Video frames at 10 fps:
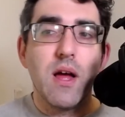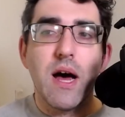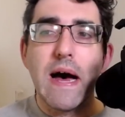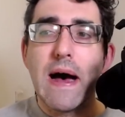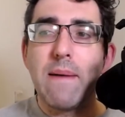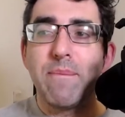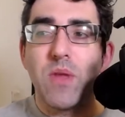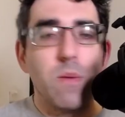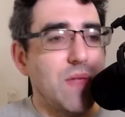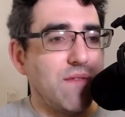
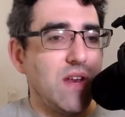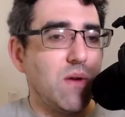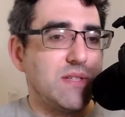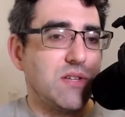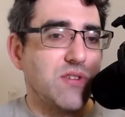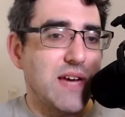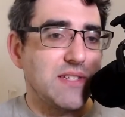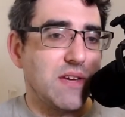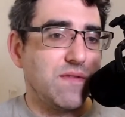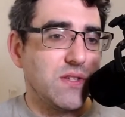Hope that video was
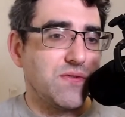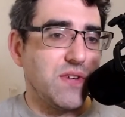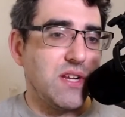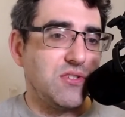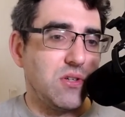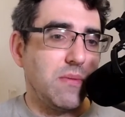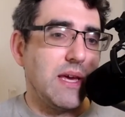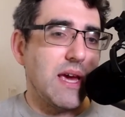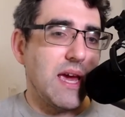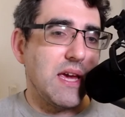interesting. Feel free to shoot me
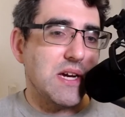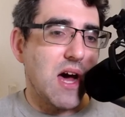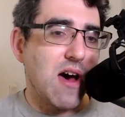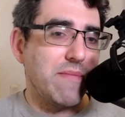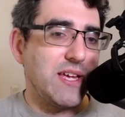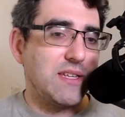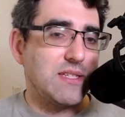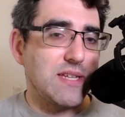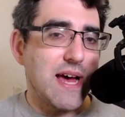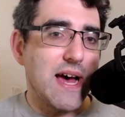a
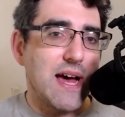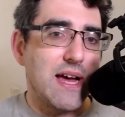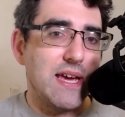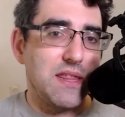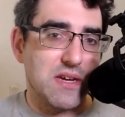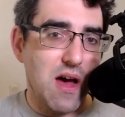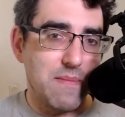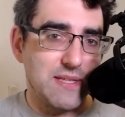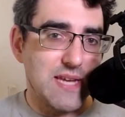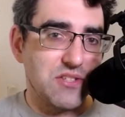comment in the
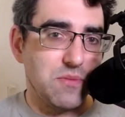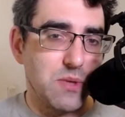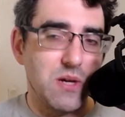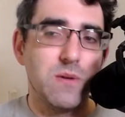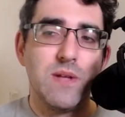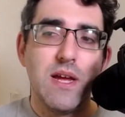comment section below.